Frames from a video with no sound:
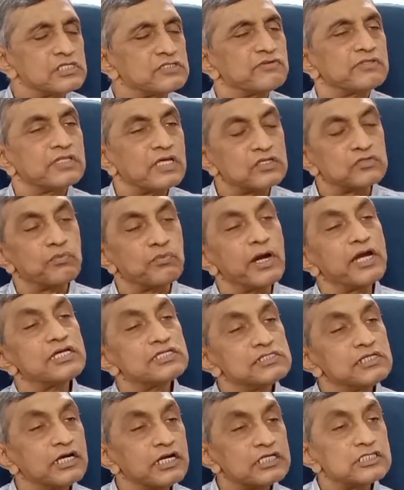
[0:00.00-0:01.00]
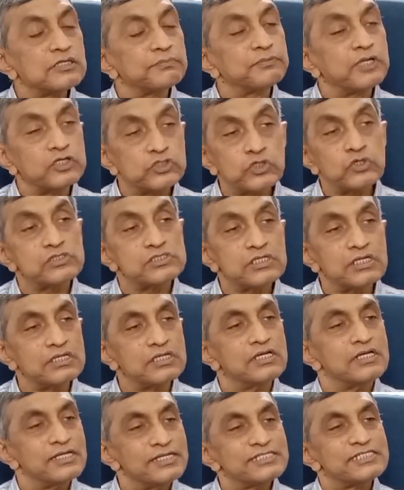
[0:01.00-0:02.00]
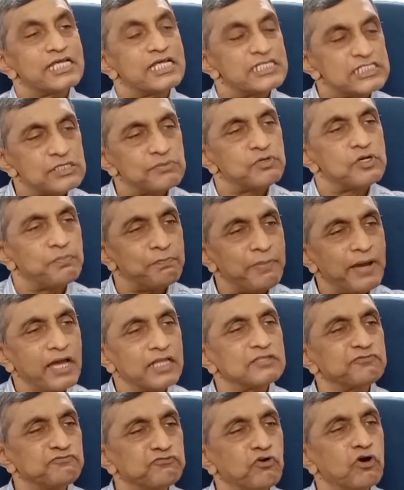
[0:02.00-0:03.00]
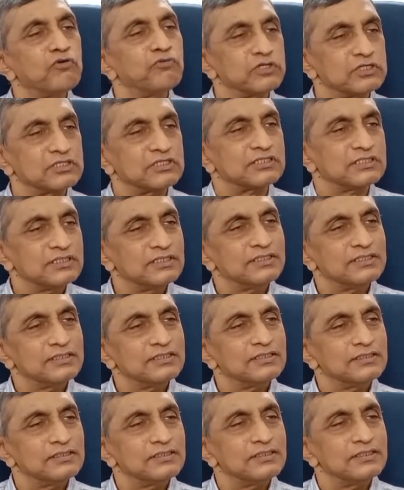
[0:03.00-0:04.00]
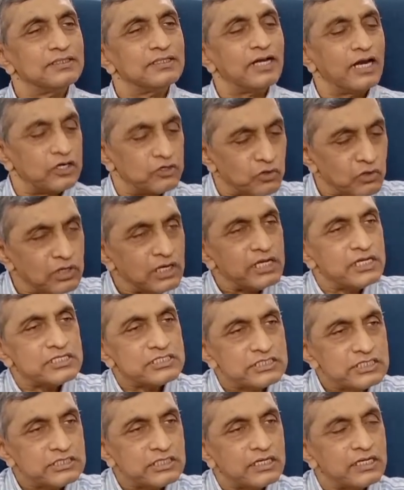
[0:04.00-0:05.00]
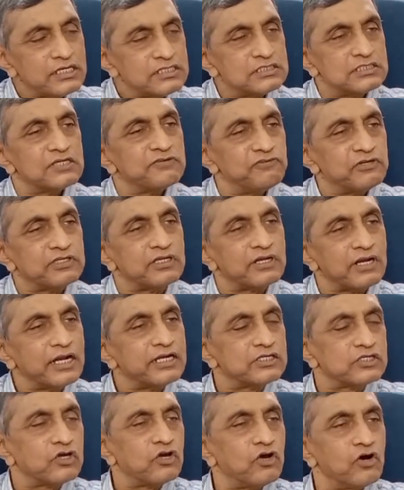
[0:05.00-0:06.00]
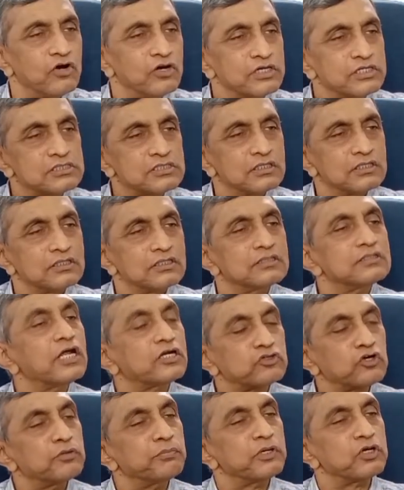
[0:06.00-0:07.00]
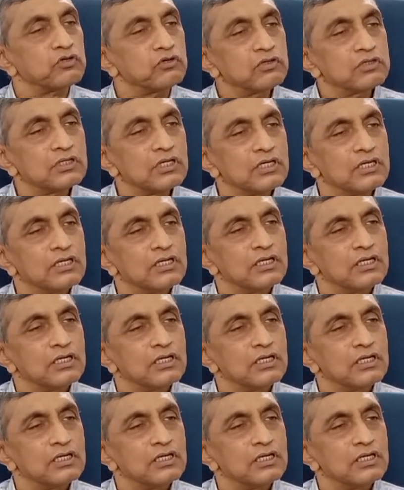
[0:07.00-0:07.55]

So there's wise leadership that shows a sensible path forward and utilizes this energy for the right cause, that could be good.